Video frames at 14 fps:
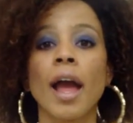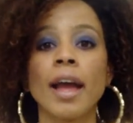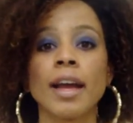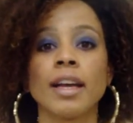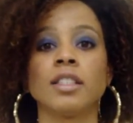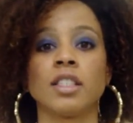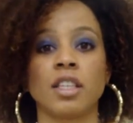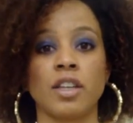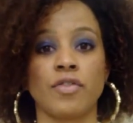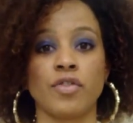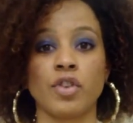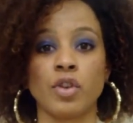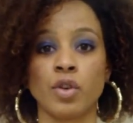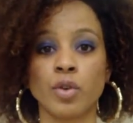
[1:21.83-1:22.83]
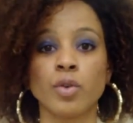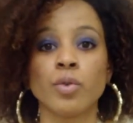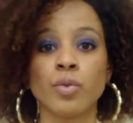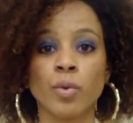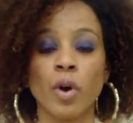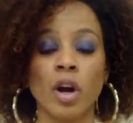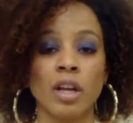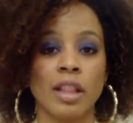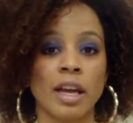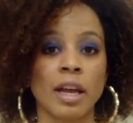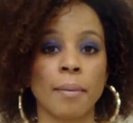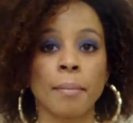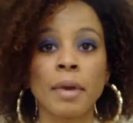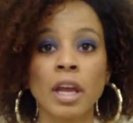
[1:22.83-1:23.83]
And if you are
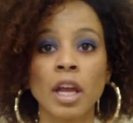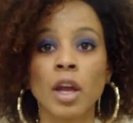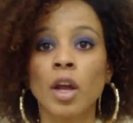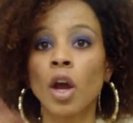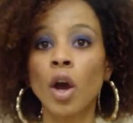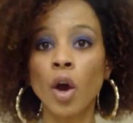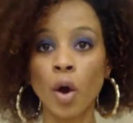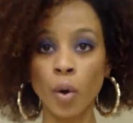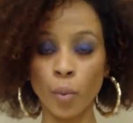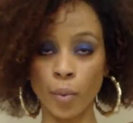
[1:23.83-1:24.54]
like me,